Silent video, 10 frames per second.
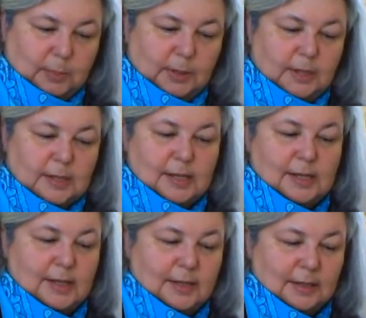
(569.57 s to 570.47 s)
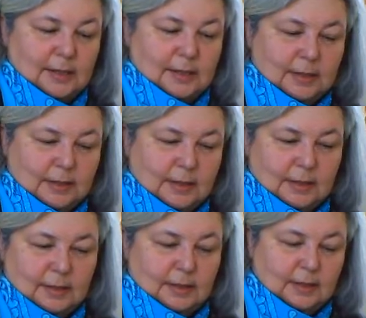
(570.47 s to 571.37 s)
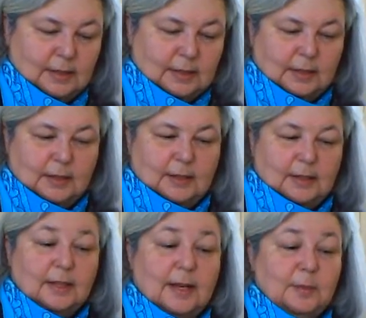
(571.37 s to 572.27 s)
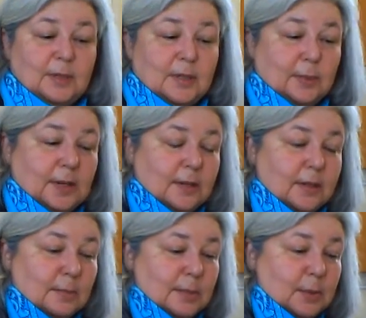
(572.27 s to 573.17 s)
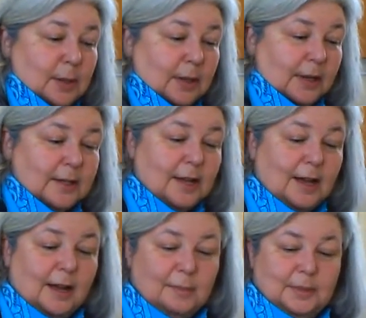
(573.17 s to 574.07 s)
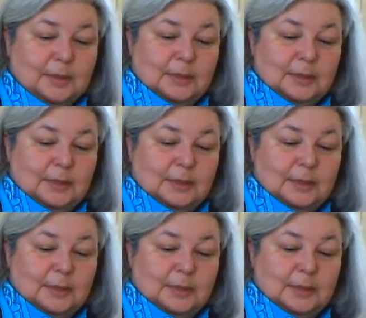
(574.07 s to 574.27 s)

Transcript: put the seeds in. Then I'm going to sprinkle some soil on top.